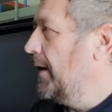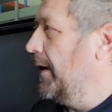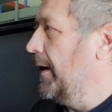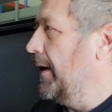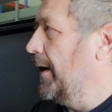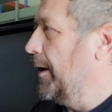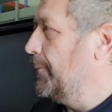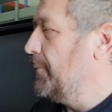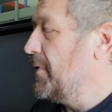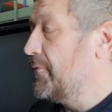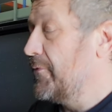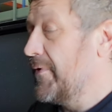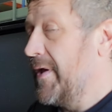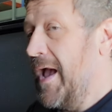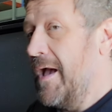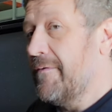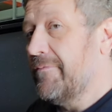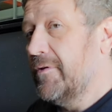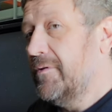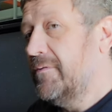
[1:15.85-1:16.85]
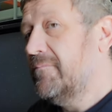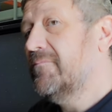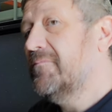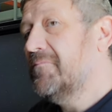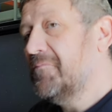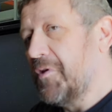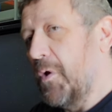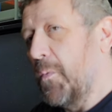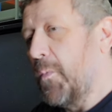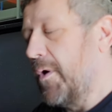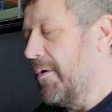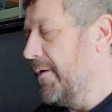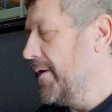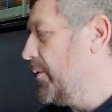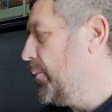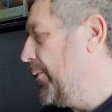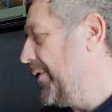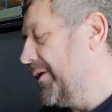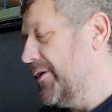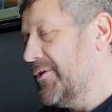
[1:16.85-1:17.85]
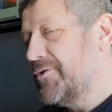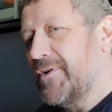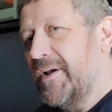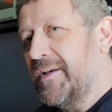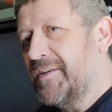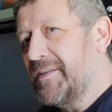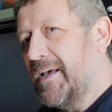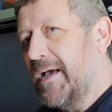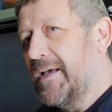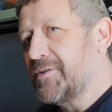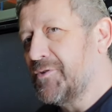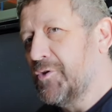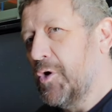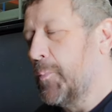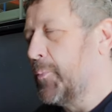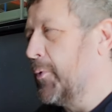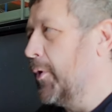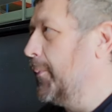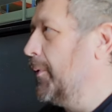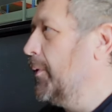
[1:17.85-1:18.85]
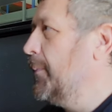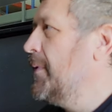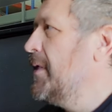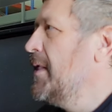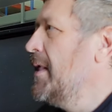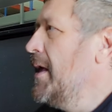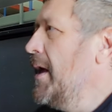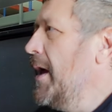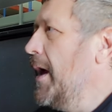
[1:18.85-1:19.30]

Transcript: Um, if we haven't, don't worry, we can address that, it's not a problem.